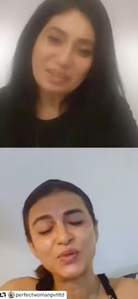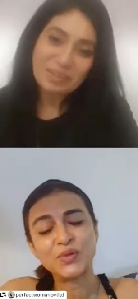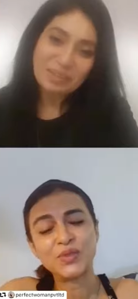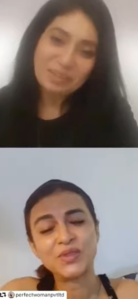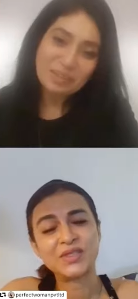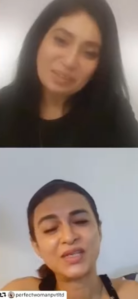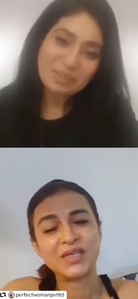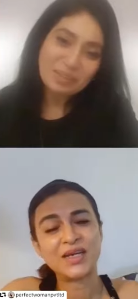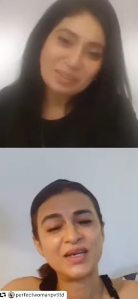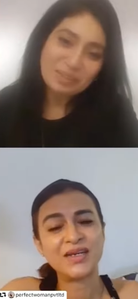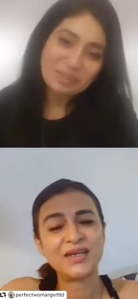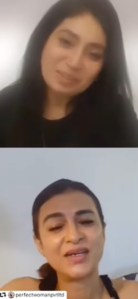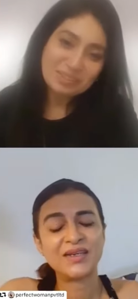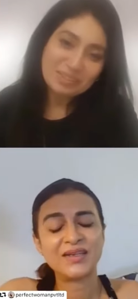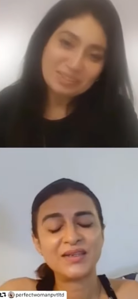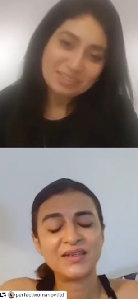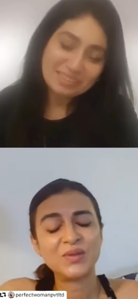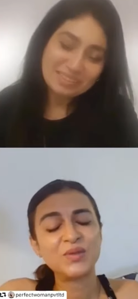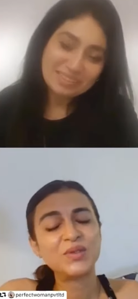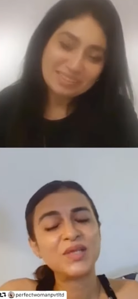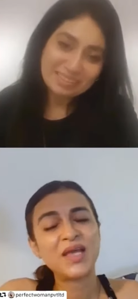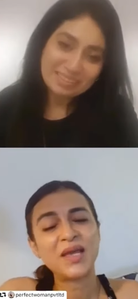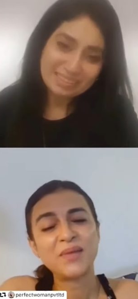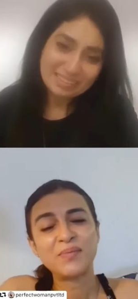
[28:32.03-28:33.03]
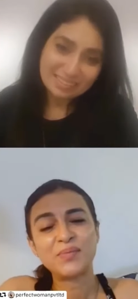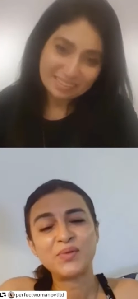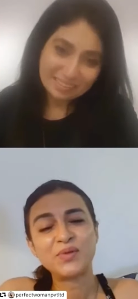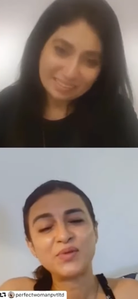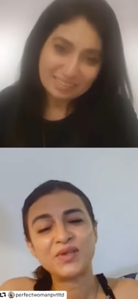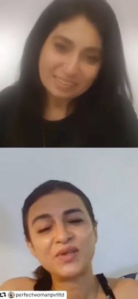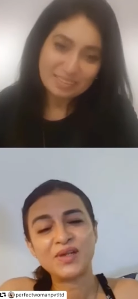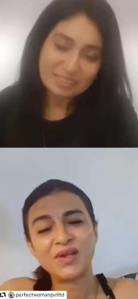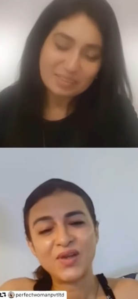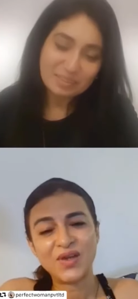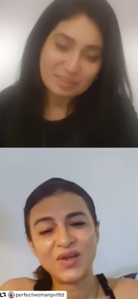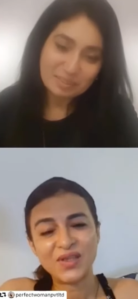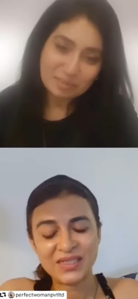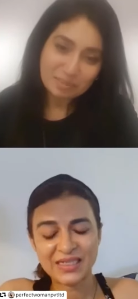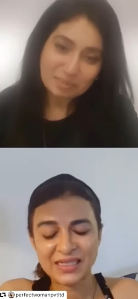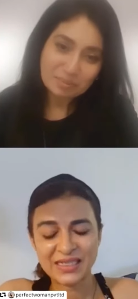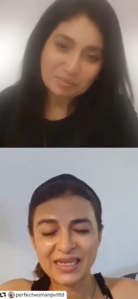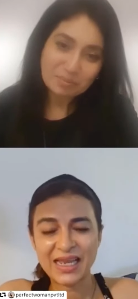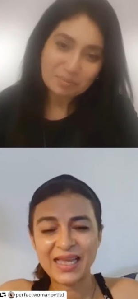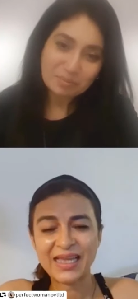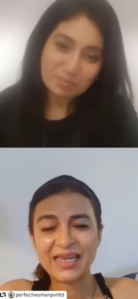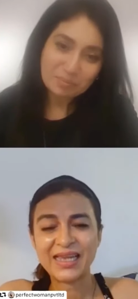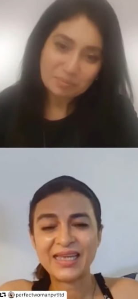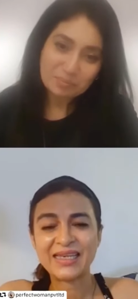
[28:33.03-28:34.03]
Speaker 1: a second home in Pune and I
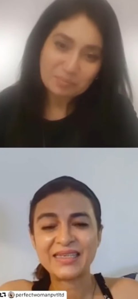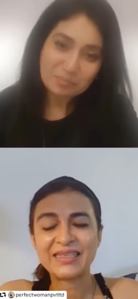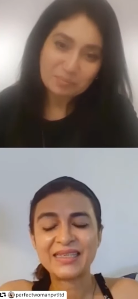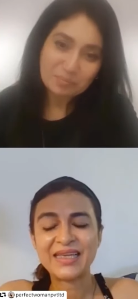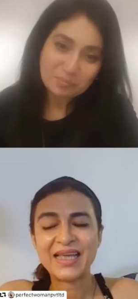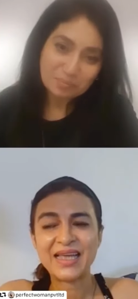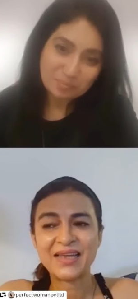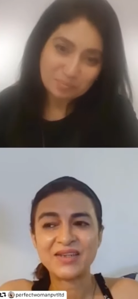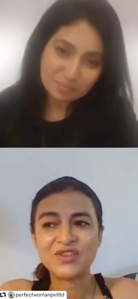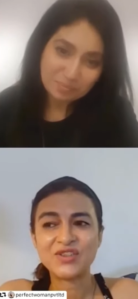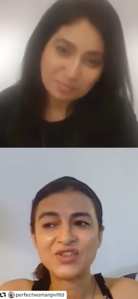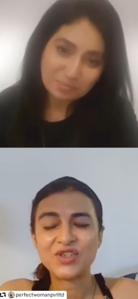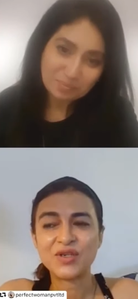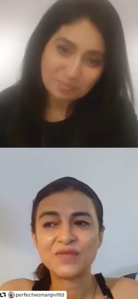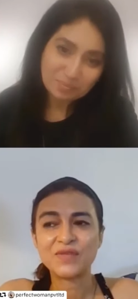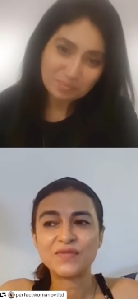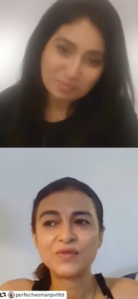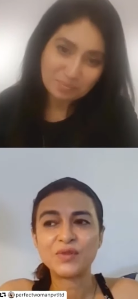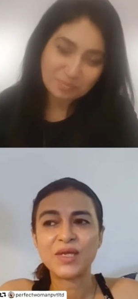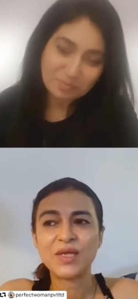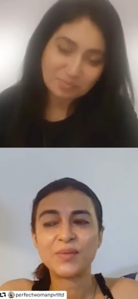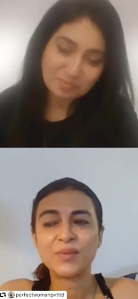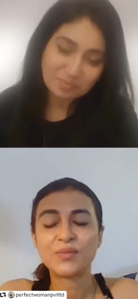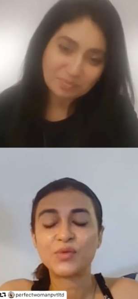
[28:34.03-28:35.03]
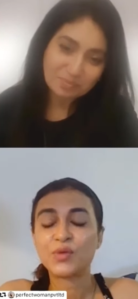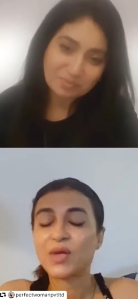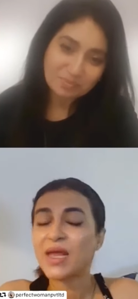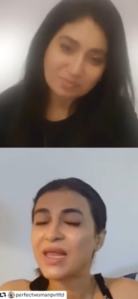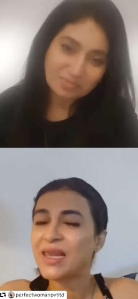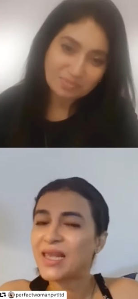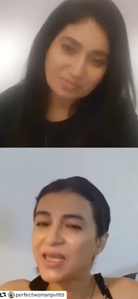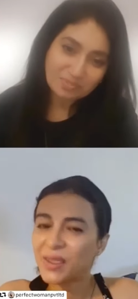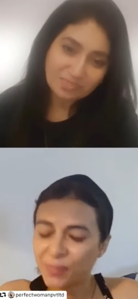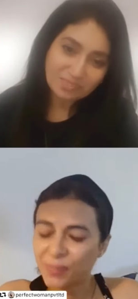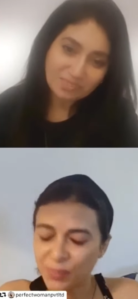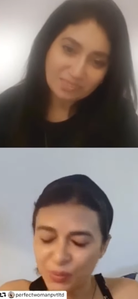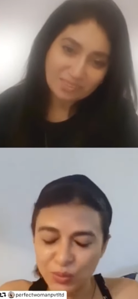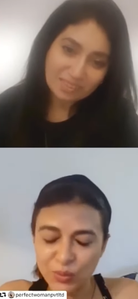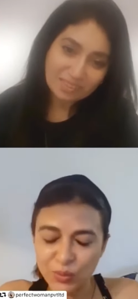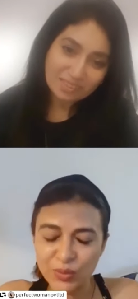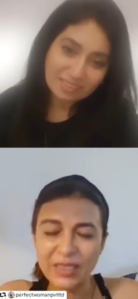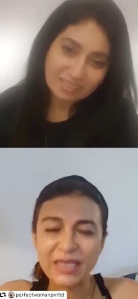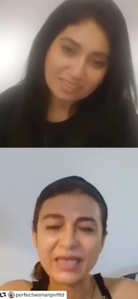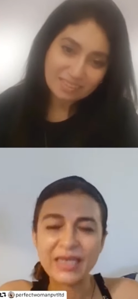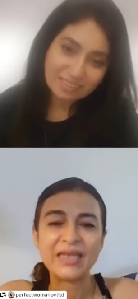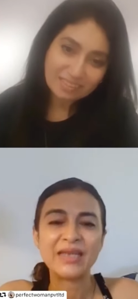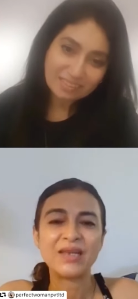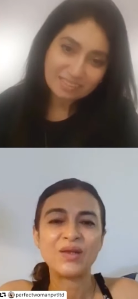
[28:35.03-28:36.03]
really enjoy it. And uh, I
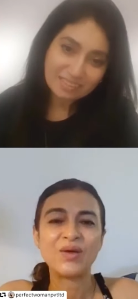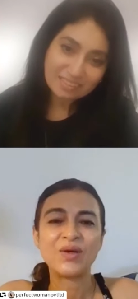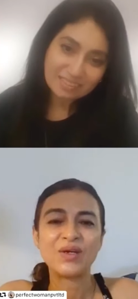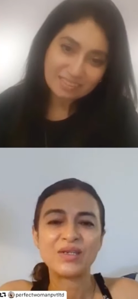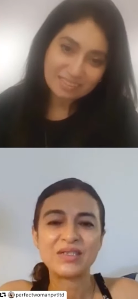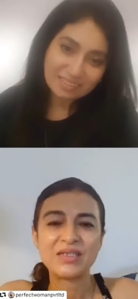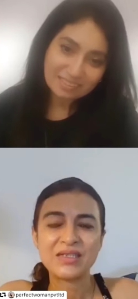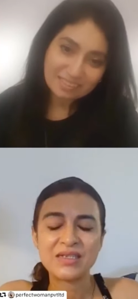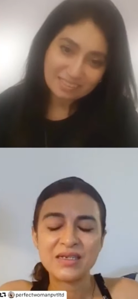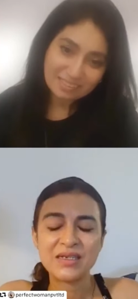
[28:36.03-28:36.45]
like Goa.